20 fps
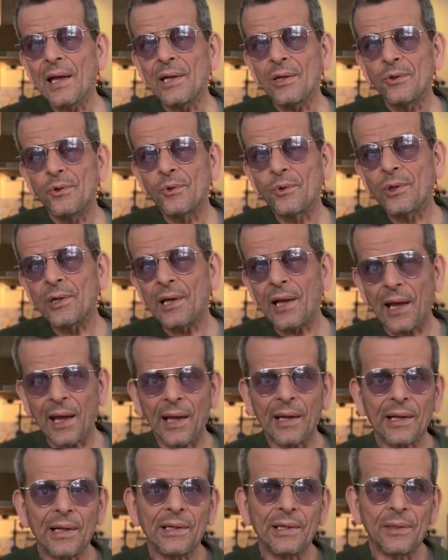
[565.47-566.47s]
you can
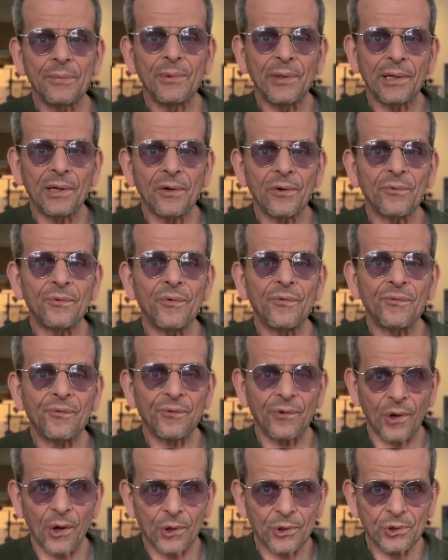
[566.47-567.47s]
add a little bit of a
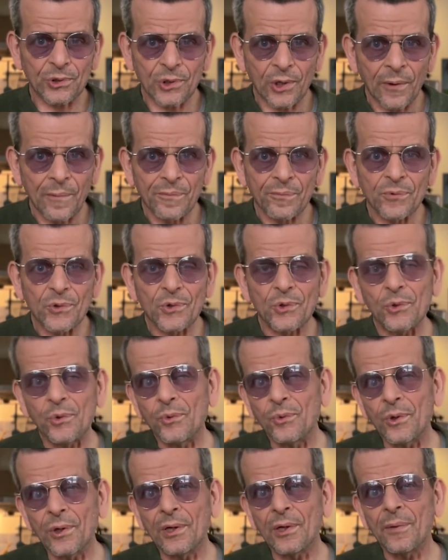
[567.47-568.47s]
flux
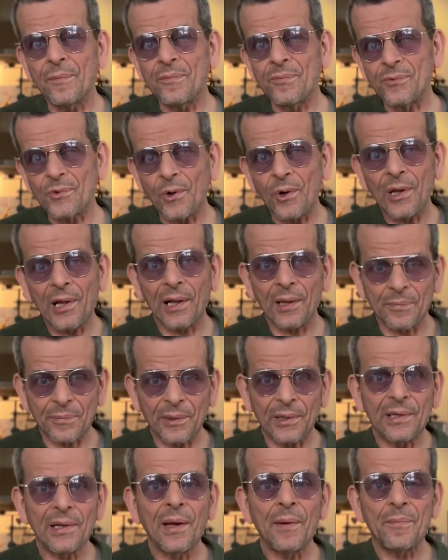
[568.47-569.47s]
to help
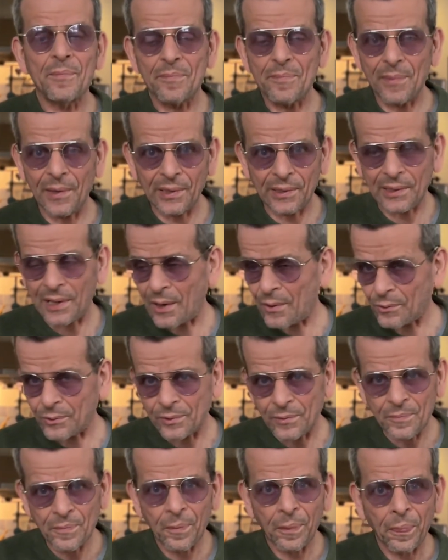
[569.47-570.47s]
it melt out.
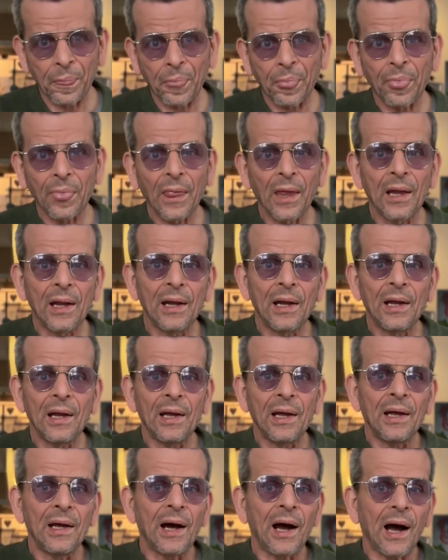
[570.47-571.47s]

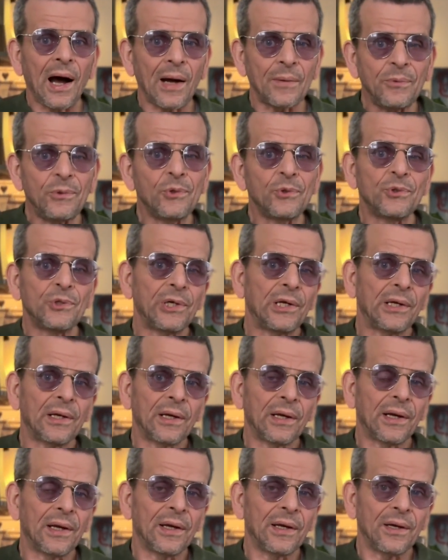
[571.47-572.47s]
I'm
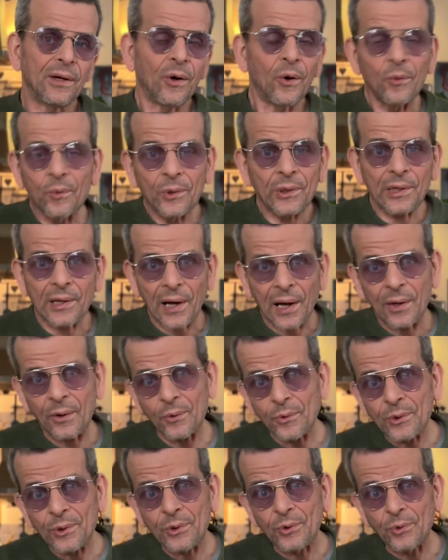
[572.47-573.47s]
using I
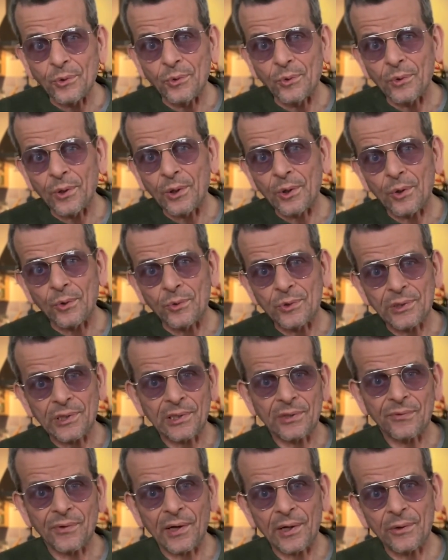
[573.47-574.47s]
only do cone
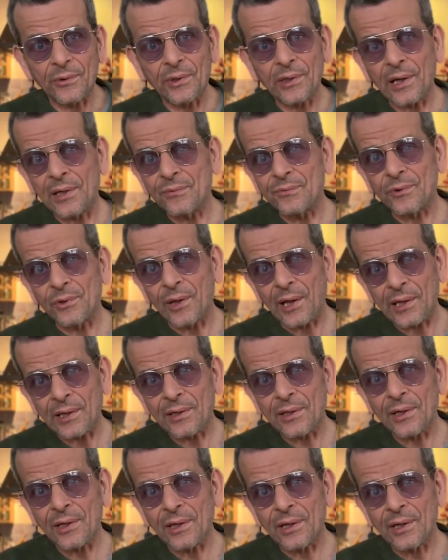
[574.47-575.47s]
6 firing, and for
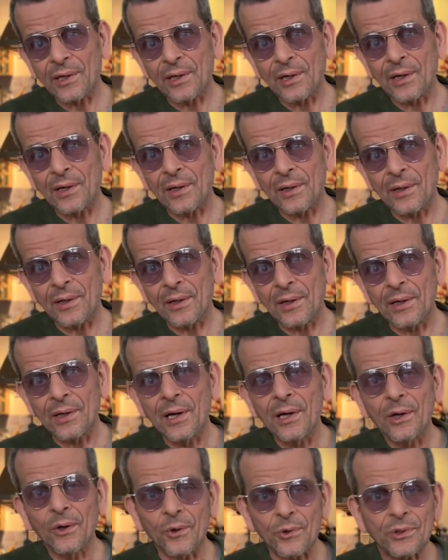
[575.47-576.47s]
that
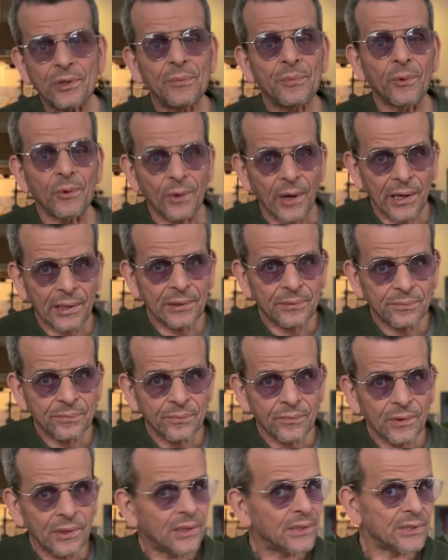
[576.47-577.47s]
Gersteley Borate
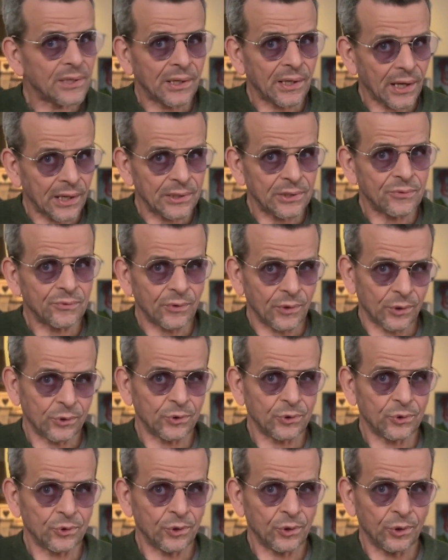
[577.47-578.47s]
is a nice
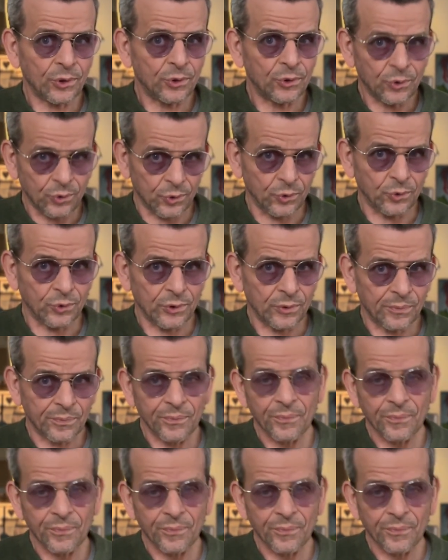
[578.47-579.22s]
flux to use.